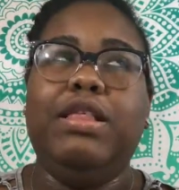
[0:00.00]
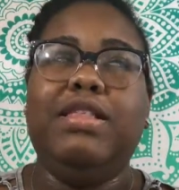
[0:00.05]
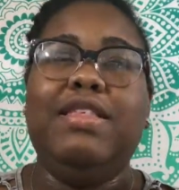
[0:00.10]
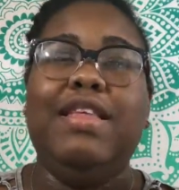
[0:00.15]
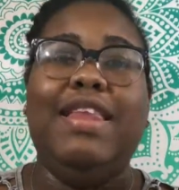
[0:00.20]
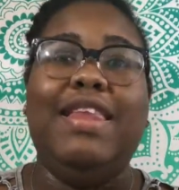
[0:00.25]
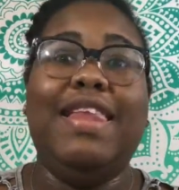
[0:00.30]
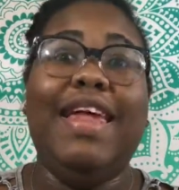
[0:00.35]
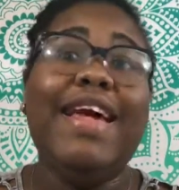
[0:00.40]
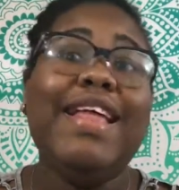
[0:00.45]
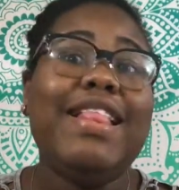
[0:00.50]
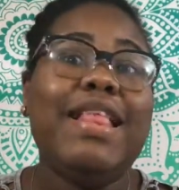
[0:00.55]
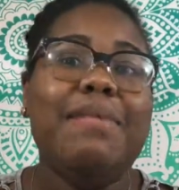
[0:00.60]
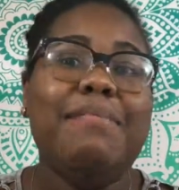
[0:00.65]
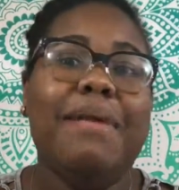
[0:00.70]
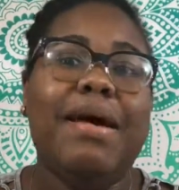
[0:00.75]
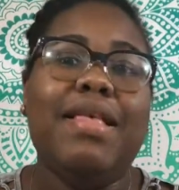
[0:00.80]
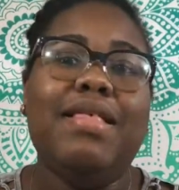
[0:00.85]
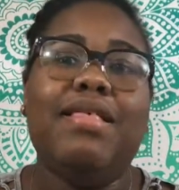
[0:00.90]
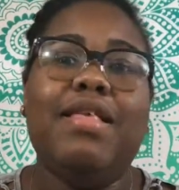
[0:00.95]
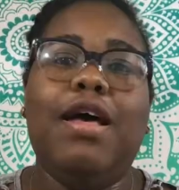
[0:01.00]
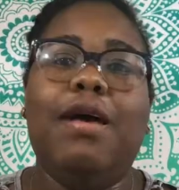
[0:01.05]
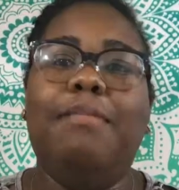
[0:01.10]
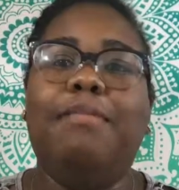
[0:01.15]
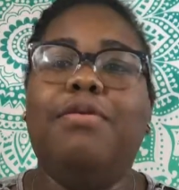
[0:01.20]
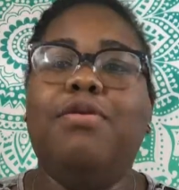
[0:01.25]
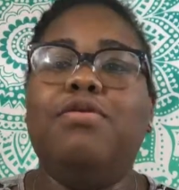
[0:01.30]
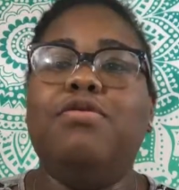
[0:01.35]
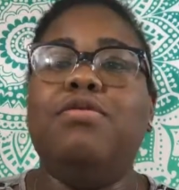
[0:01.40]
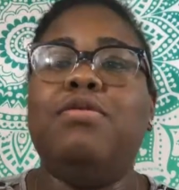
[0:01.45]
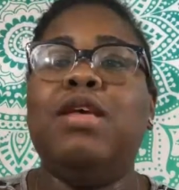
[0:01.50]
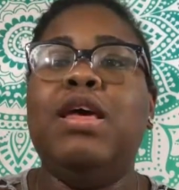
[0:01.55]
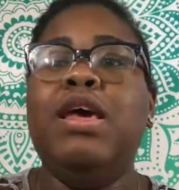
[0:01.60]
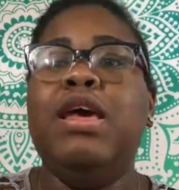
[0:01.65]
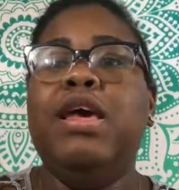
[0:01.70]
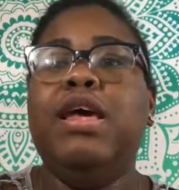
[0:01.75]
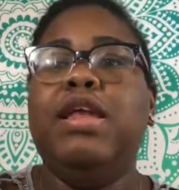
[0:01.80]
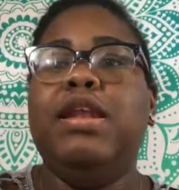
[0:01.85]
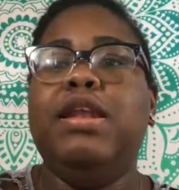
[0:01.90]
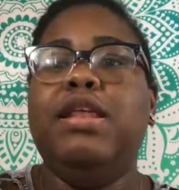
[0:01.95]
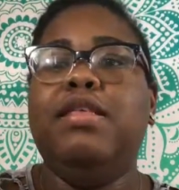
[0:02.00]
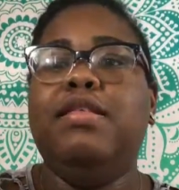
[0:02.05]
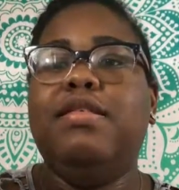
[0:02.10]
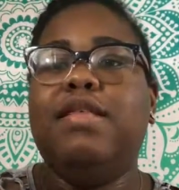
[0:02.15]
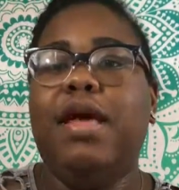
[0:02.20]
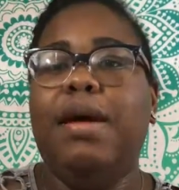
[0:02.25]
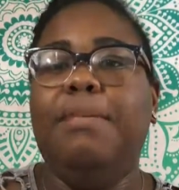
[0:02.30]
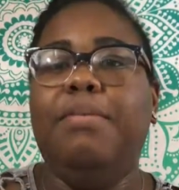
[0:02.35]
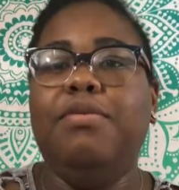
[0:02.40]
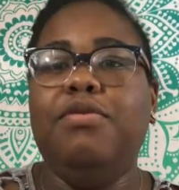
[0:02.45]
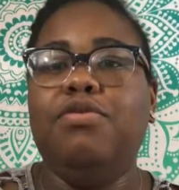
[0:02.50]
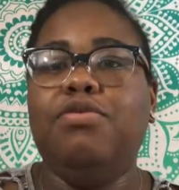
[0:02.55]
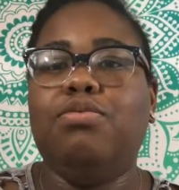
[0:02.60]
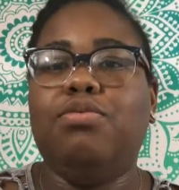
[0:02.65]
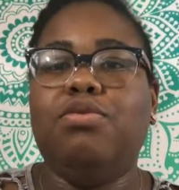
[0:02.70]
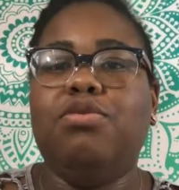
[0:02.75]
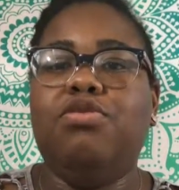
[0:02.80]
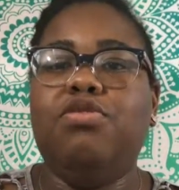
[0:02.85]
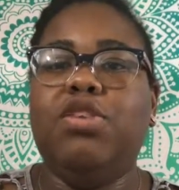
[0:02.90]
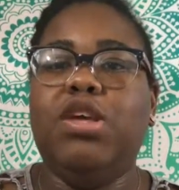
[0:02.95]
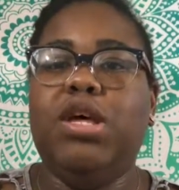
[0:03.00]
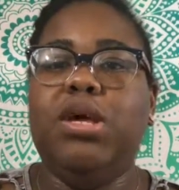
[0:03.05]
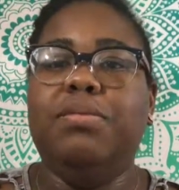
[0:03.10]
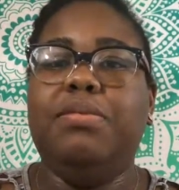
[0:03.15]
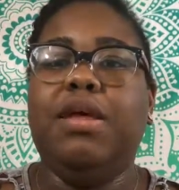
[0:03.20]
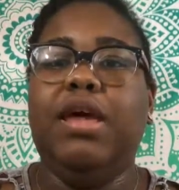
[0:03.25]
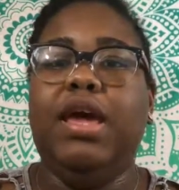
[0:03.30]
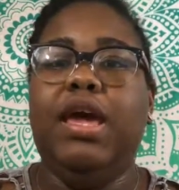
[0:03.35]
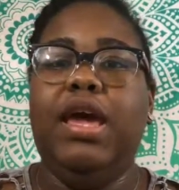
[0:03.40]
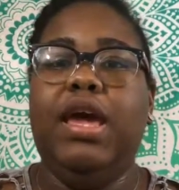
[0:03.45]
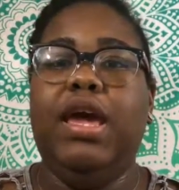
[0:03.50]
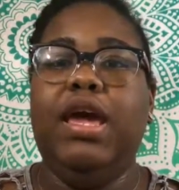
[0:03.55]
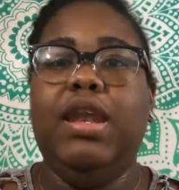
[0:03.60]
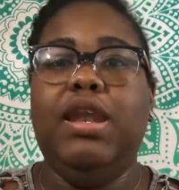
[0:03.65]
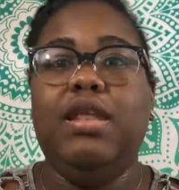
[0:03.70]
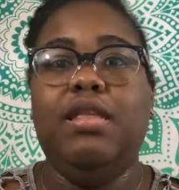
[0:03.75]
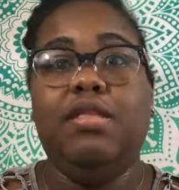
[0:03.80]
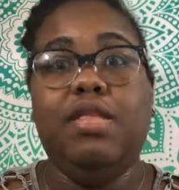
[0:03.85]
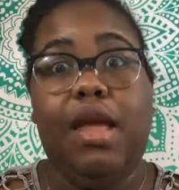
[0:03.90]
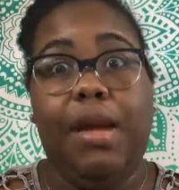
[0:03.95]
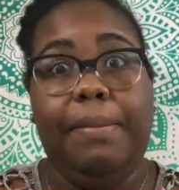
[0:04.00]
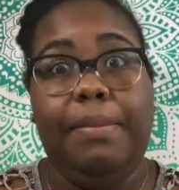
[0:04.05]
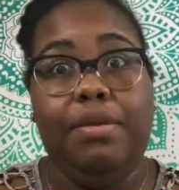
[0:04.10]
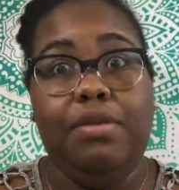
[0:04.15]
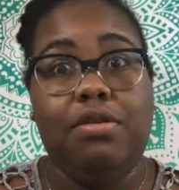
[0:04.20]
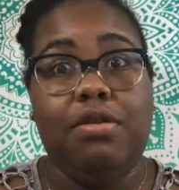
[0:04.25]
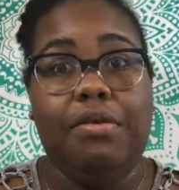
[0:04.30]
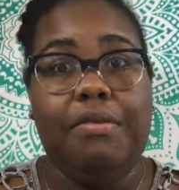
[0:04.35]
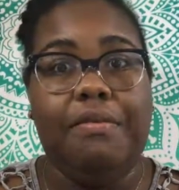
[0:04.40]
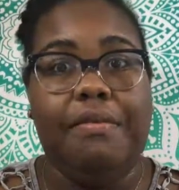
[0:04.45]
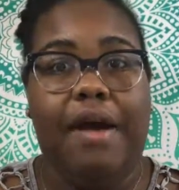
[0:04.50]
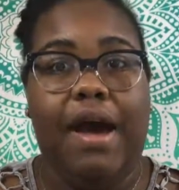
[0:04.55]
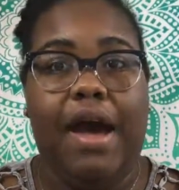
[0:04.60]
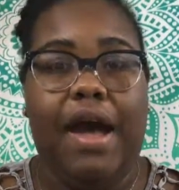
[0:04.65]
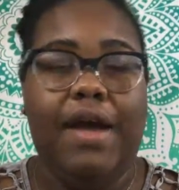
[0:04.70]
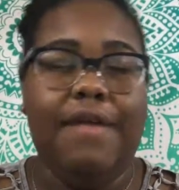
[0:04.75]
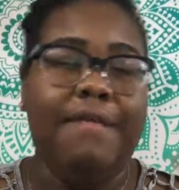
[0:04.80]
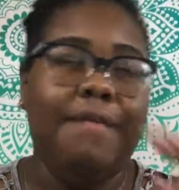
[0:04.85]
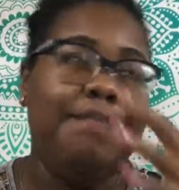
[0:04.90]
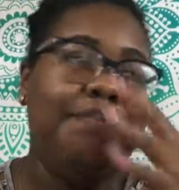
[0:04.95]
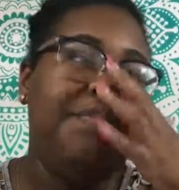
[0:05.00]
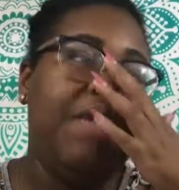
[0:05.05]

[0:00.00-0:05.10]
selected my samples, the samples were shipped, and the samples arrived.